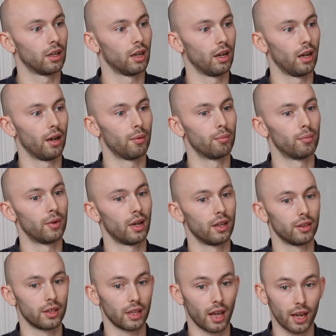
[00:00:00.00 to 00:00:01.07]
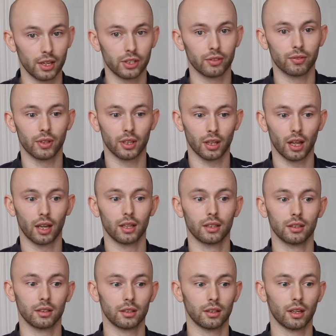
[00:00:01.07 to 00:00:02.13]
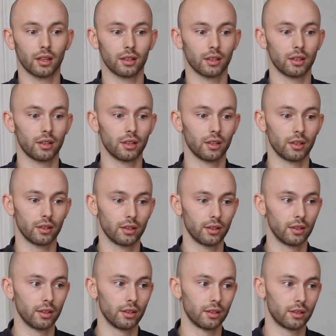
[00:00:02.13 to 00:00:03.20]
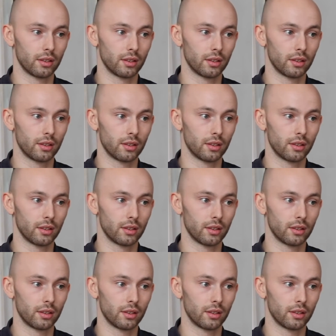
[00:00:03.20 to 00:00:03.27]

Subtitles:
and the age of the client, that the